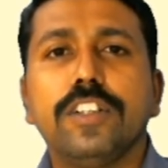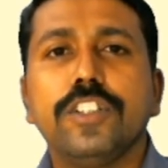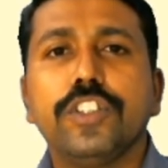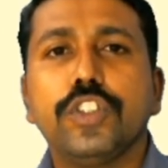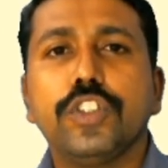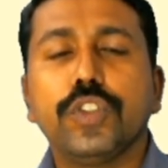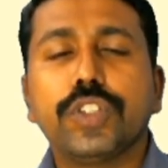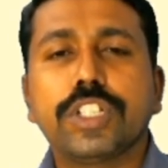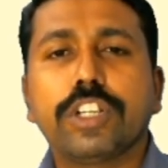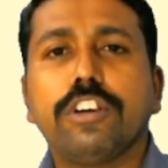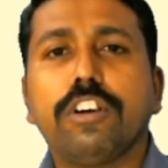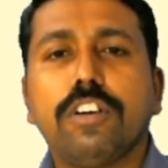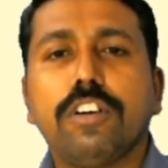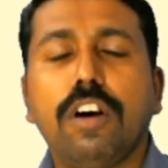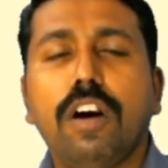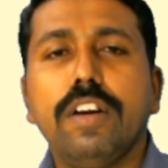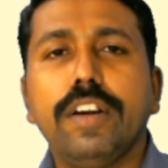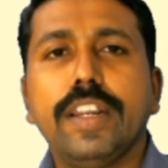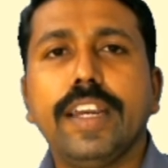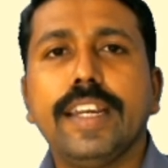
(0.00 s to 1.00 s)
should
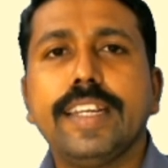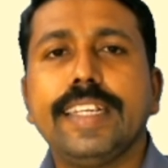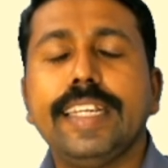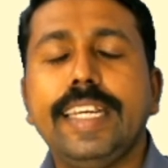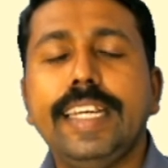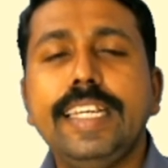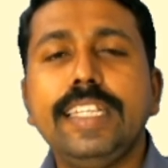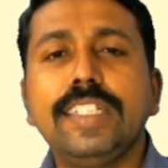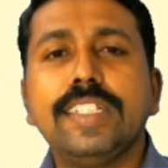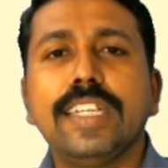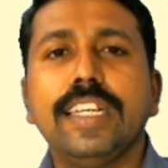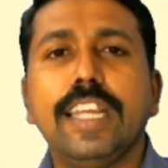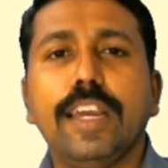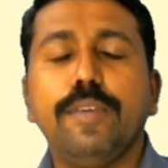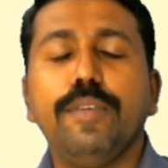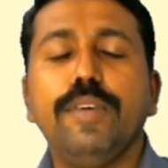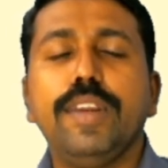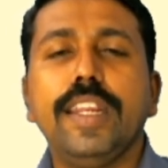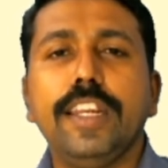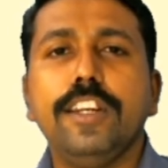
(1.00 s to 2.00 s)
contact each and
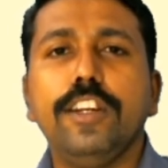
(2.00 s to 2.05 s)
every